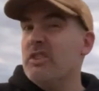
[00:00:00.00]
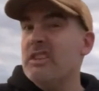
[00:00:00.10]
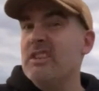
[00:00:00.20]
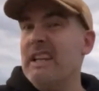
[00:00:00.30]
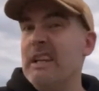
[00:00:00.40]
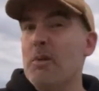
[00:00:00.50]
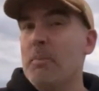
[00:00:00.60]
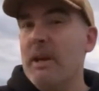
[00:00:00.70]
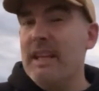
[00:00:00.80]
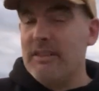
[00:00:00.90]
it's a little
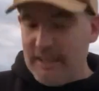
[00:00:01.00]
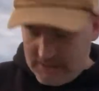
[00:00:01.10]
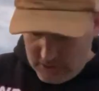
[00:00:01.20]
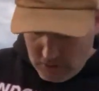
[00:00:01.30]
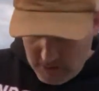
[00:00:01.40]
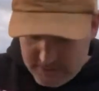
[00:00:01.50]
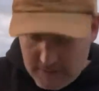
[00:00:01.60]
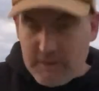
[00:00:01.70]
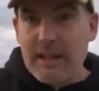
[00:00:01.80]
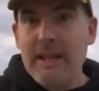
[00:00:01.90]
bit, it's nice
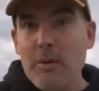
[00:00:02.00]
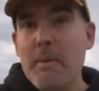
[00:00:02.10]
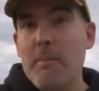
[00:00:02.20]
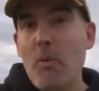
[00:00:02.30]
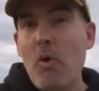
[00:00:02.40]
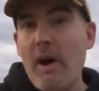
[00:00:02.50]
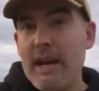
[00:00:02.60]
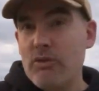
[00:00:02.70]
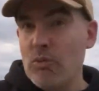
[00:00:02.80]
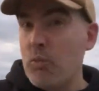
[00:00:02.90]
having that little bit more
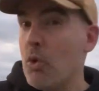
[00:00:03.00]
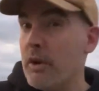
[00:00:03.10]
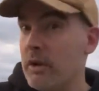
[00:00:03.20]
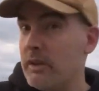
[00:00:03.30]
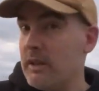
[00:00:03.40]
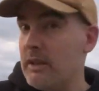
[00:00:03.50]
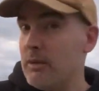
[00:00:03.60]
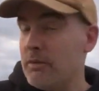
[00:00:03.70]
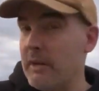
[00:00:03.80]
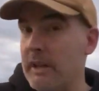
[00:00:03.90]
extra wood underneath your
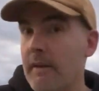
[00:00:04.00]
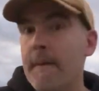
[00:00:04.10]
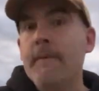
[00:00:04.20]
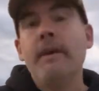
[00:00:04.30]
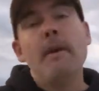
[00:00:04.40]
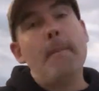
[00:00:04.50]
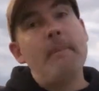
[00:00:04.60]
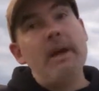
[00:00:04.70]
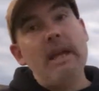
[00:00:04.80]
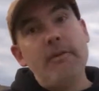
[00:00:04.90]
feet.
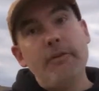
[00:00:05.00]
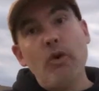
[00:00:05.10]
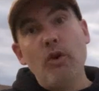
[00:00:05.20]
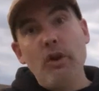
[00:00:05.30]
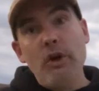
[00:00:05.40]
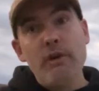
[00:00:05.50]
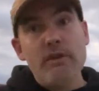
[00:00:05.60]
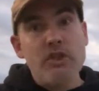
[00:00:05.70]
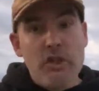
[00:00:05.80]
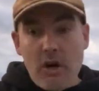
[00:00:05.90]
But if your learner
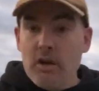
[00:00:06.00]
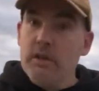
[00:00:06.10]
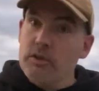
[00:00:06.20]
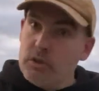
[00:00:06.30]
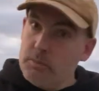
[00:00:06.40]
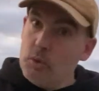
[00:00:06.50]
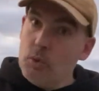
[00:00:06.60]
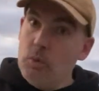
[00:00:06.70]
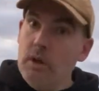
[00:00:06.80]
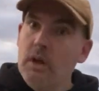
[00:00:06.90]
is young and
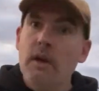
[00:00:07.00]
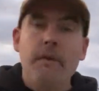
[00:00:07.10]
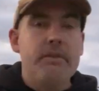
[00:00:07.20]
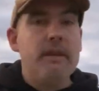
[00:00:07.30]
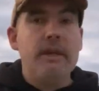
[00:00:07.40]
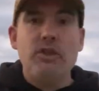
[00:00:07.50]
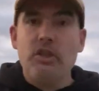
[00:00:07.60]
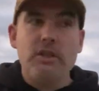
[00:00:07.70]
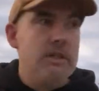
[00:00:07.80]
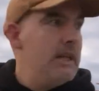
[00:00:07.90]
small, then they
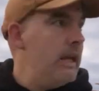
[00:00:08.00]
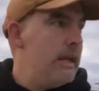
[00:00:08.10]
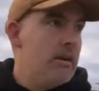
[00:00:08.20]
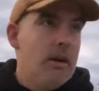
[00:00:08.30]
just need